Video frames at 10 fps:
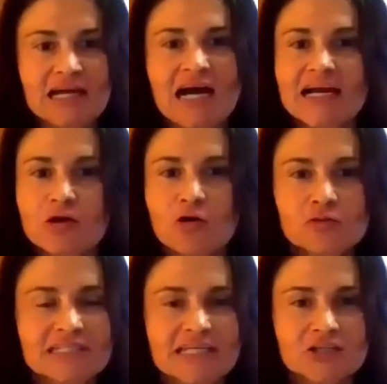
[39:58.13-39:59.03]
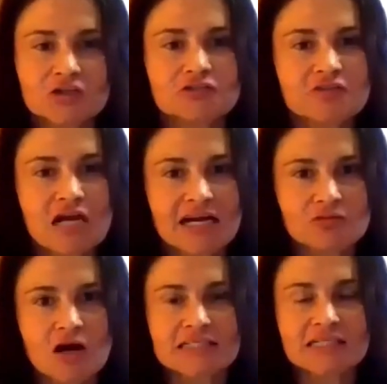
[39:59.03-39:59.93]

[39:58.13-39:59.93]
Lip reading: I only had heard of Chiron